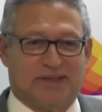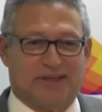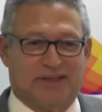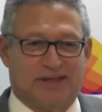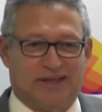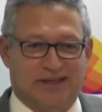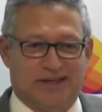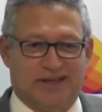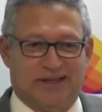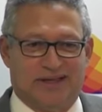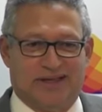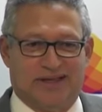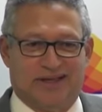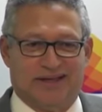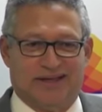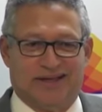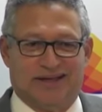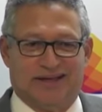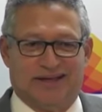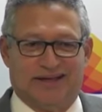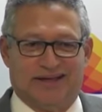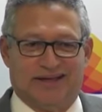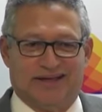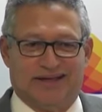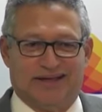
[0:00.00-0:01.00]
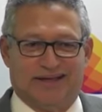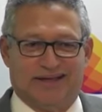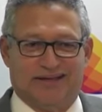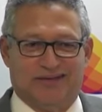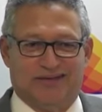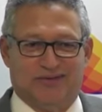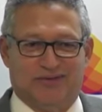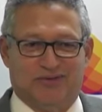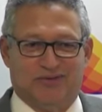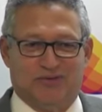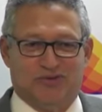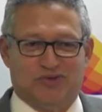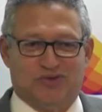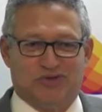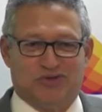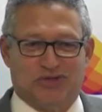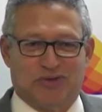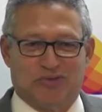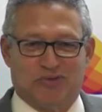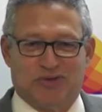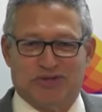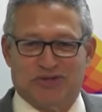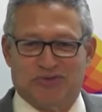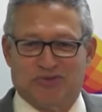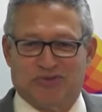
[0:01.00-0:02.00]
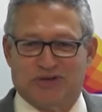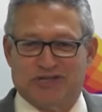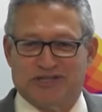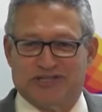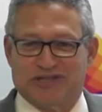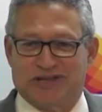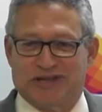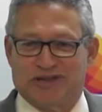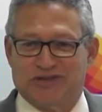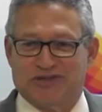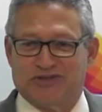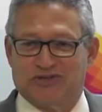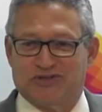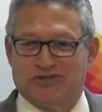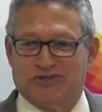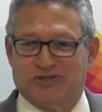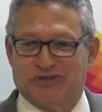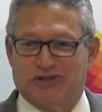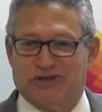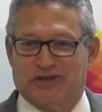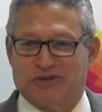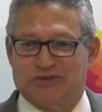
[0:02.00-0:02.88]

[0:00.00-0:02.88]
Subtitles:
Armando Marcano, says he is satisfied